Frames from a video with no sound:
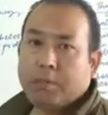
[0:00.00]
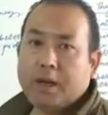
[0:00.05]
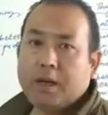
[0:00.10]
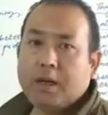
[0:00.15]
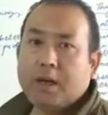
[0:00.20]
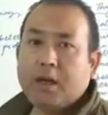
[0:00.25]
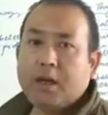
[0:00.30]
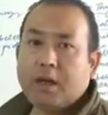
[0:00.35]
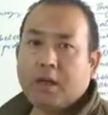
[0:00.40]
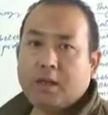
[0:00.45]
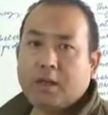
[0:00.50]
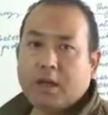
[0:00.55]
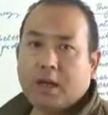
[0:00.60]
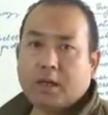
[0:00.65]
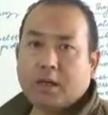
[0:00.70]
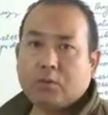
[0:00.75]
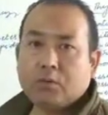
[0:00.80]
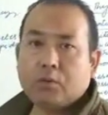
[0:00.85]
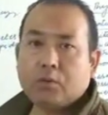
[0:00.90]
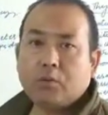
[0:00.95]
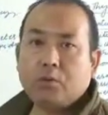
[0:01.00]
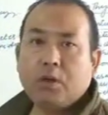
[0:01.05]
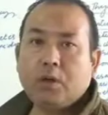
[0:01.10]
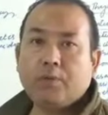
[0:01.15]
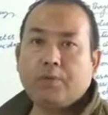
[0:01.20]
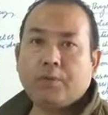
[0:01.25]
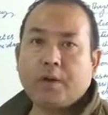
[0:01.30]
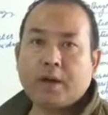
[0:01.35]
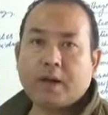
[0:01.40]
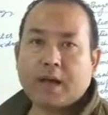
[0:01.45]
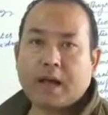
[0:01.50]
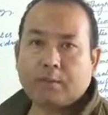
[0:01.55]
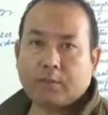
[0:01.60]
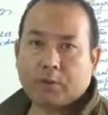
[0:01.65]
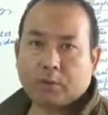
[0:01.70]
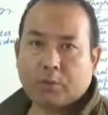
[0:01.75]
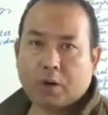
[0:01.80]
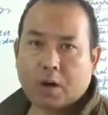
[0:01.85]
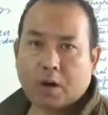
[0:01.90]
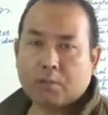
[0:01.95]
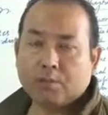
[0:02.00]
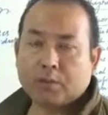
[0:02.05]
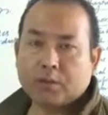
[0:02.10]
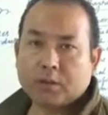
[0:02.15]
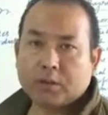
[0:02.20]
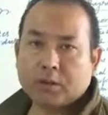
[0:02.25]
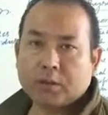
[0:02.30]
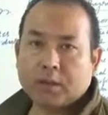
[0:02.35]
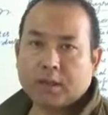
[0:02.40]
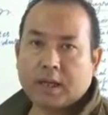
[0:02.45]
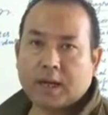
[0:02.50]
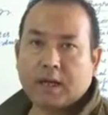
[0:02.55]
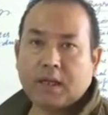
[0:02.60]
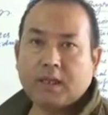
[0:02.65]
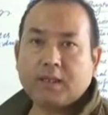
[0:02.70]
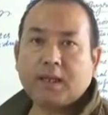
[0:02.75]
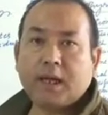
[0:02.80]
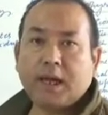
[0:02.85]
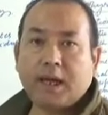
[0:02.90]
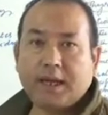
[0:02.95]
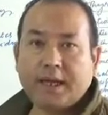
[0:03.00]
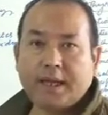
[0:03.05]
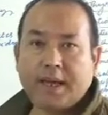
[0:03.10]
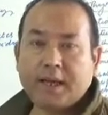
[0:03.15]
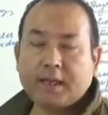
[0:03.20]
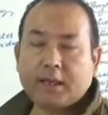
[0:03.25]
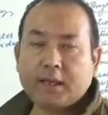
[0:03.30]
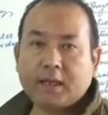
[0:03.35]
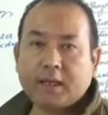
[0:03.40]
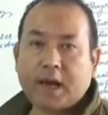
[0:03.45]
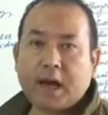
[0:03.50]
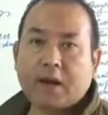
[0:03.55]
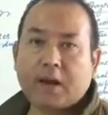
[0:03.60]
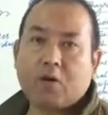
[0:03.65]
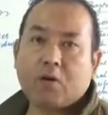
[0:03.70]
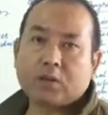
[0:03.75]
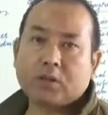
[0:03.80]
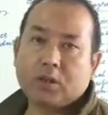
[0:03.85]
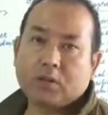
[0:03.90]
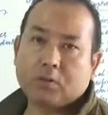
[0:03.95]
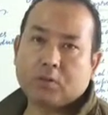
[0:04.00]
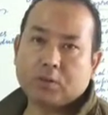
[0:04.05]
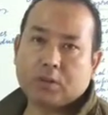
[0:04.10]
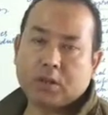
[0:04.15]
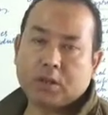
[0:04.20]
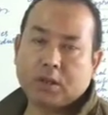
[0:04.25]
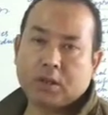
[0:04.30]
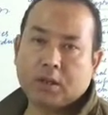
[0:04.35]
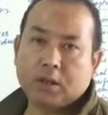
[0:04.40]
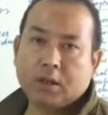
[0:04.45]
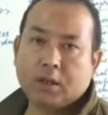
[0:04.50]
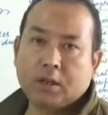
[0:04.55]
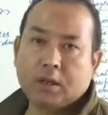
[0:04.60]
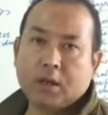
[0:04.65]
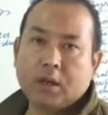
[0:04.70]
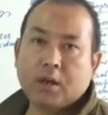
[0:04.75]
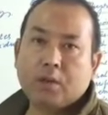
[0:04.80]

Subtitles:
mainly releases two different types of hormones, that is ADH and oxytocin.